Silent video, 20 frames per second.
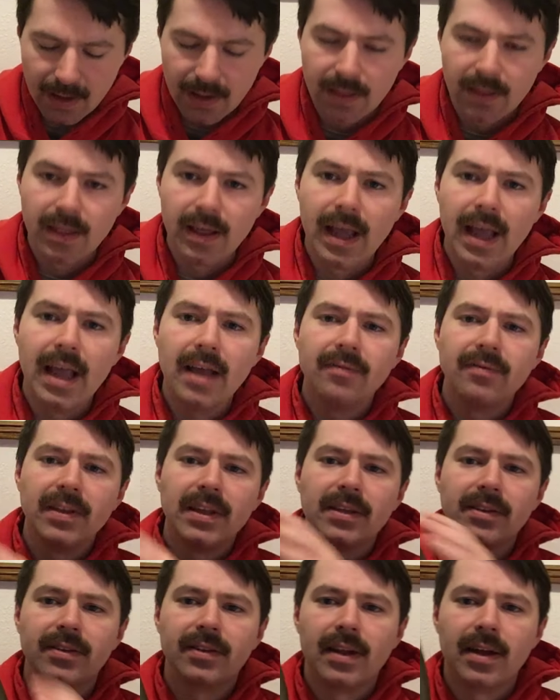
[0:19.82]
the
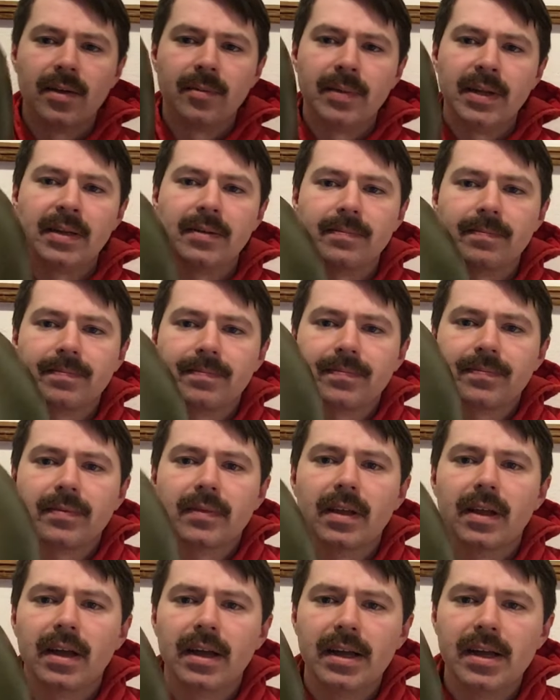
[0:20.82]
heaviest helmet
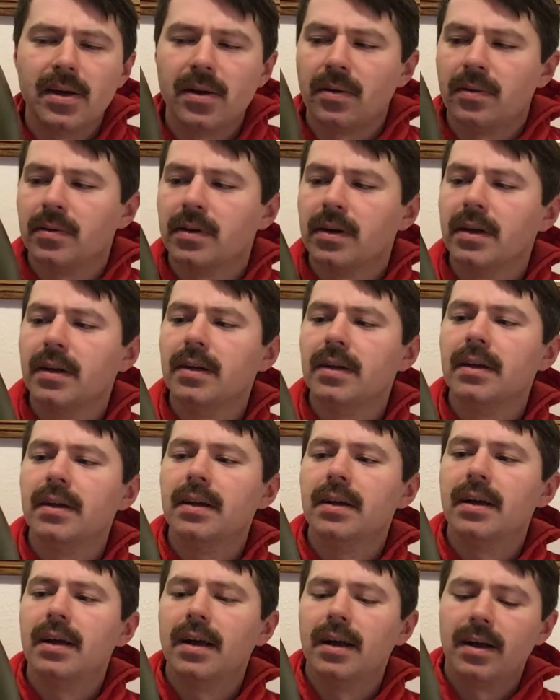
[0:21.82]
I own.
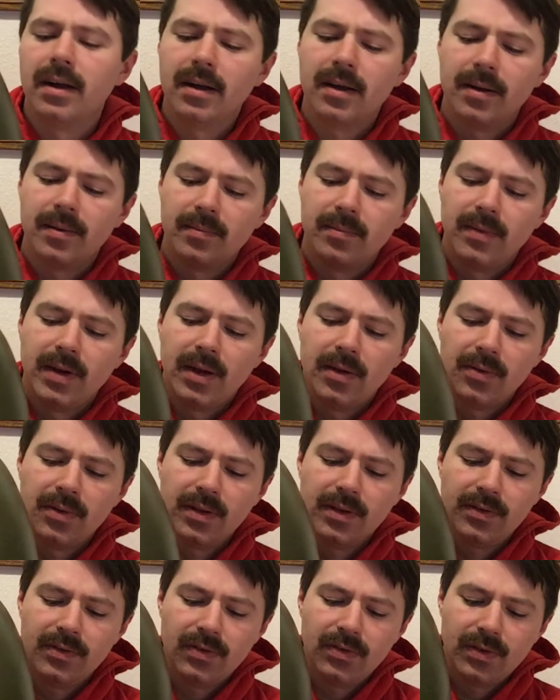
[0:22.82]
Um, now
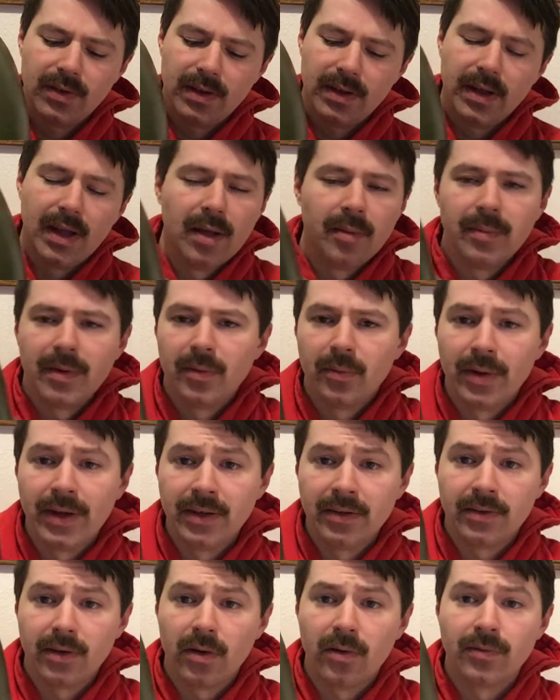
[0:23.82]
this helmet
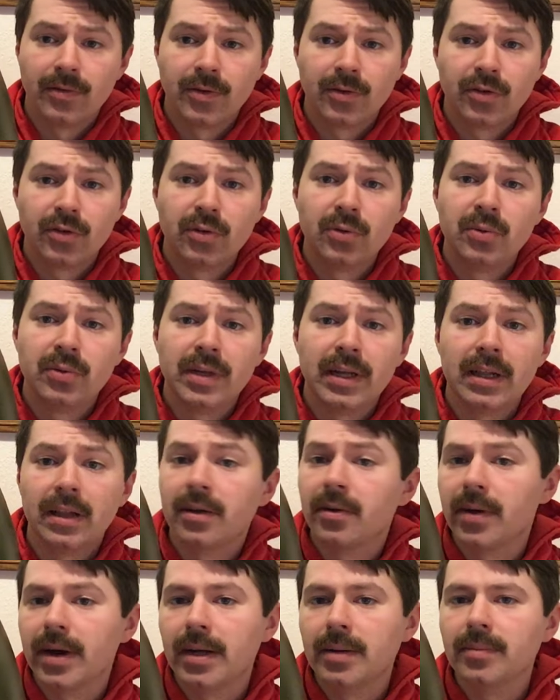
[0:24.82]
weighs over two
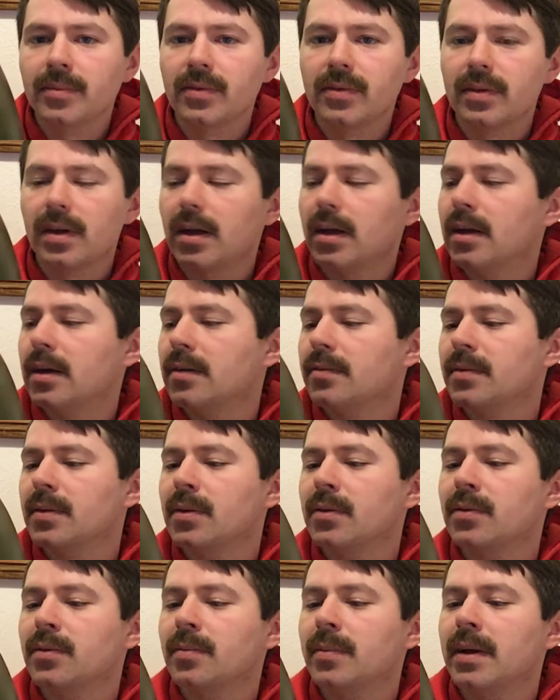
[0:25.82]
kilograms. Uh, for
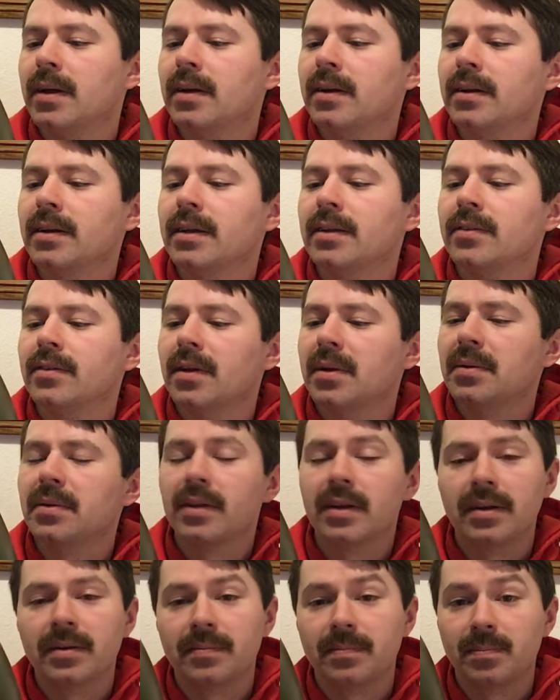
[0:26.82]
those Americans out
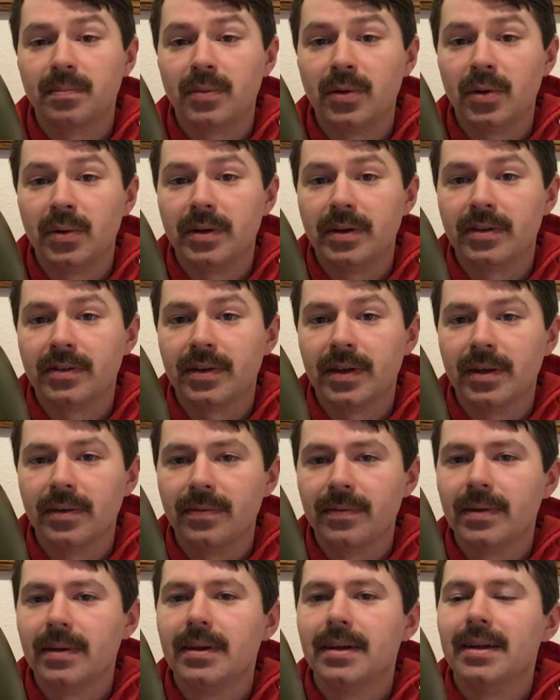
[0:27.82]
there, do it
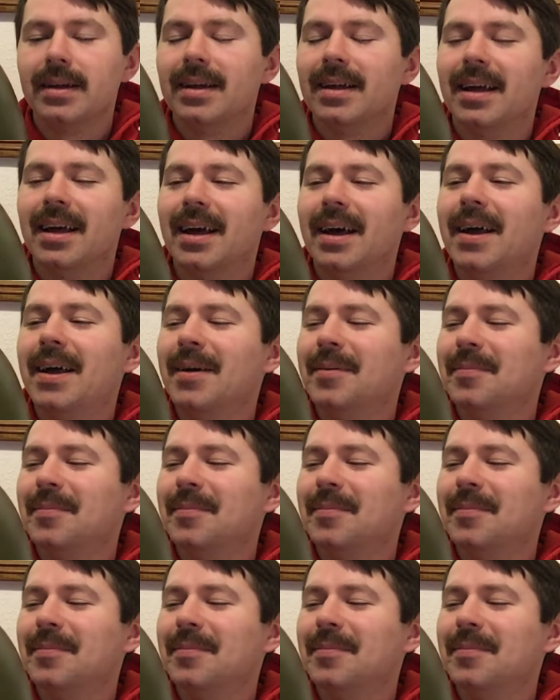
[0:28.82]
yourself. Uh,